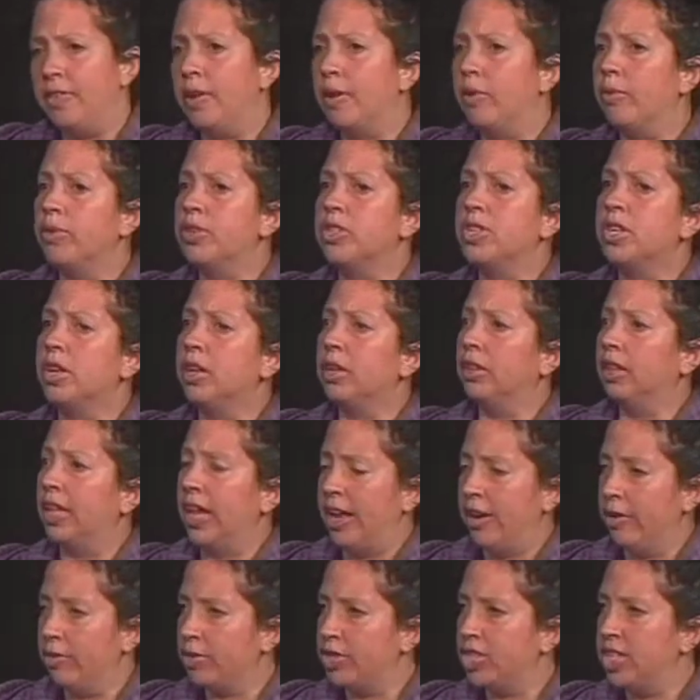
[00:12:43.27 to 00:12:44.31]
there was a
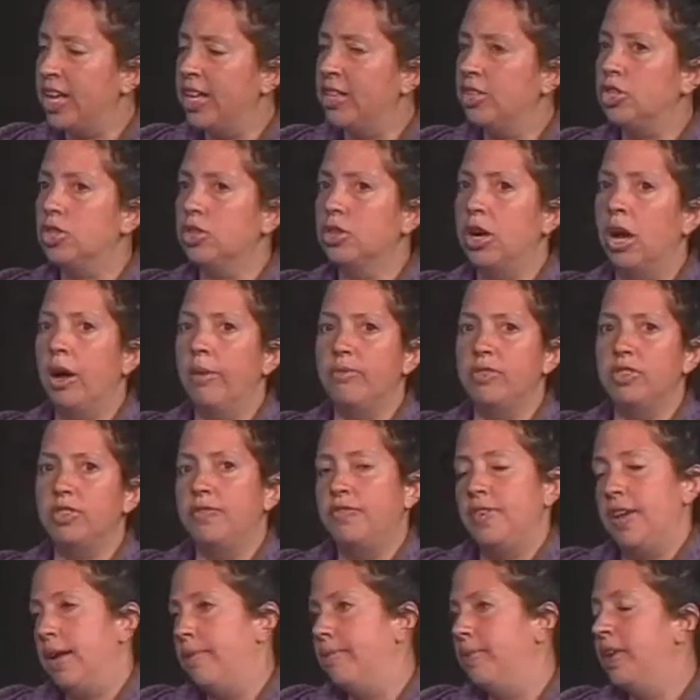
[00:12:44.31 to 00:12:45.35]
letter sent to come to
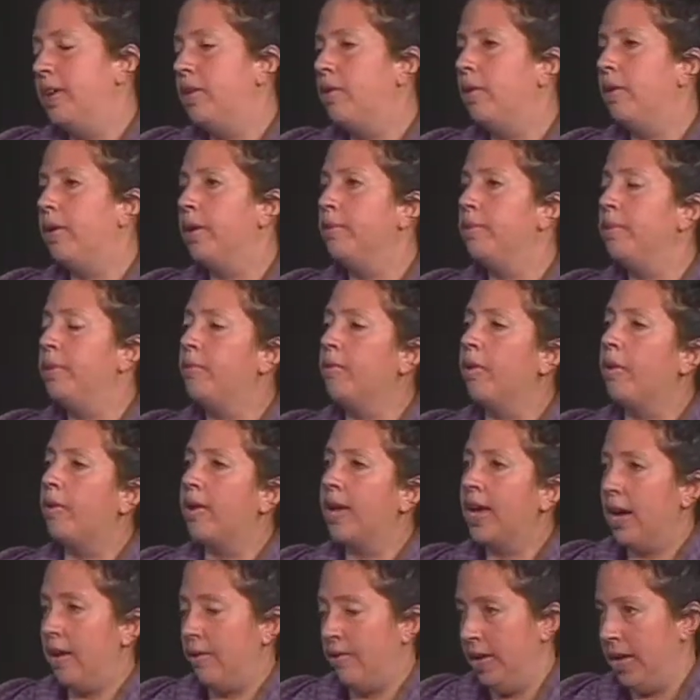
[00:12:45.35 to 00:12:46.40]
family court in Monroe
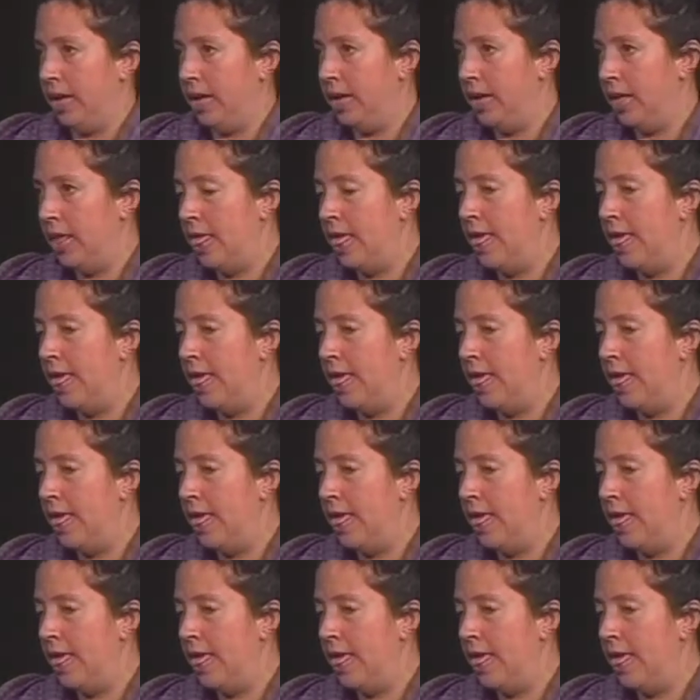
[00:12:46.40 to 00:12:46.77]
County.